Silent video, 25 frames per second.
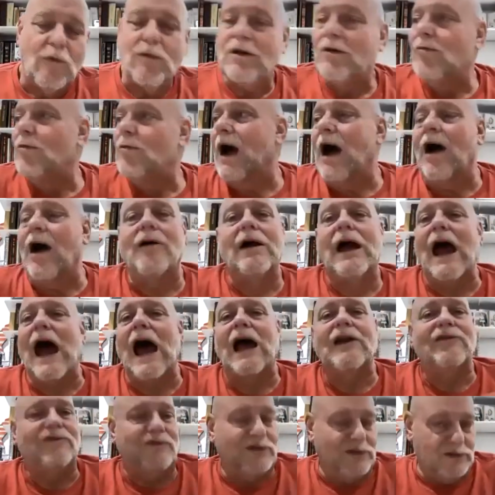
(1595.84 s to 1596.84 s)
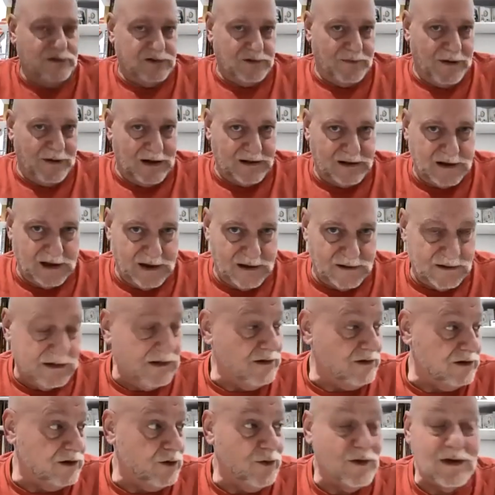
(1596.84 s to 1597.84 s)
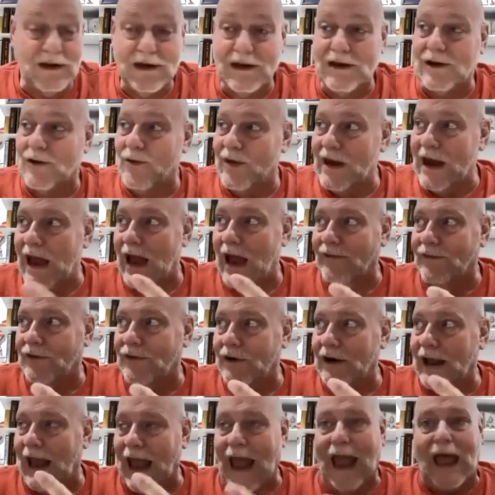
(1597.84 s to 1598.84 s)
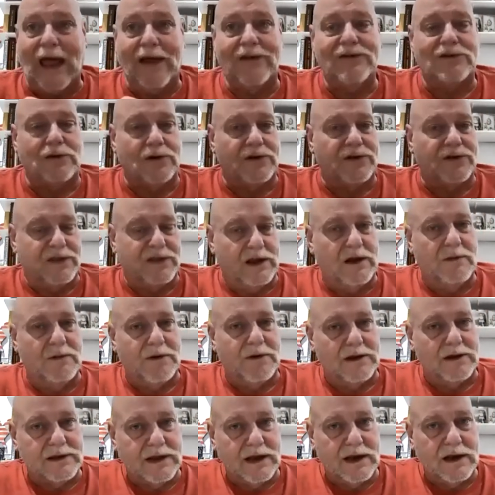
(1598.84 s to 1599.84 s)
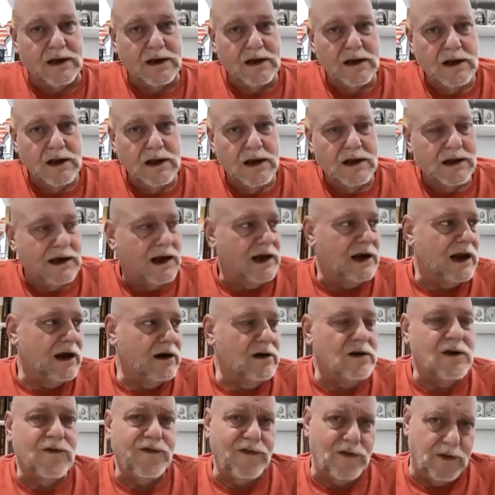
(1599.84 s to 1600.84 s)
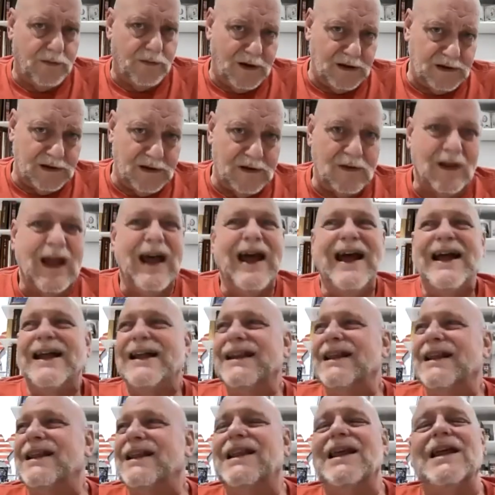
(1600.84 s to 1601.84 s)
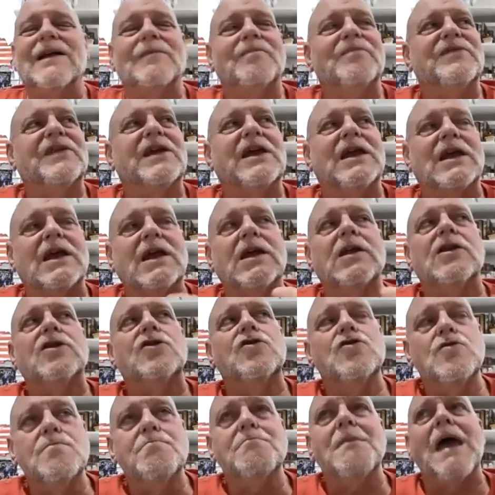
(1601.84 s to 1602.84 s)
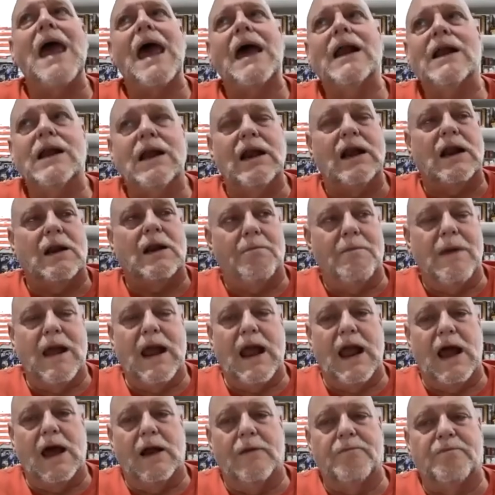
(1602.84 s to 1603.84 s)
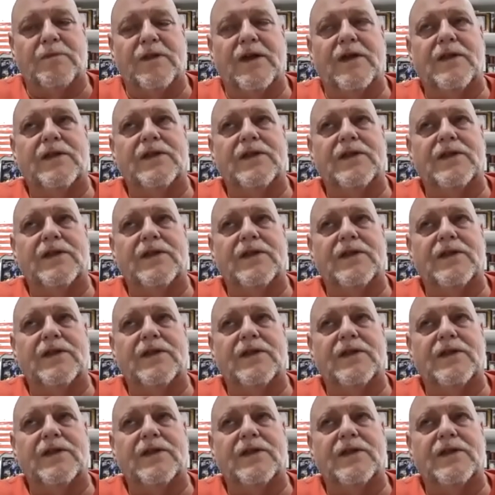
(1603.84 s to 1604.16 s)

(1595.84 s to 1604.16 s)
I wonder how God feels about things. Do we ever ask or think about that? God, how do you feel about this? The inhumanity to man,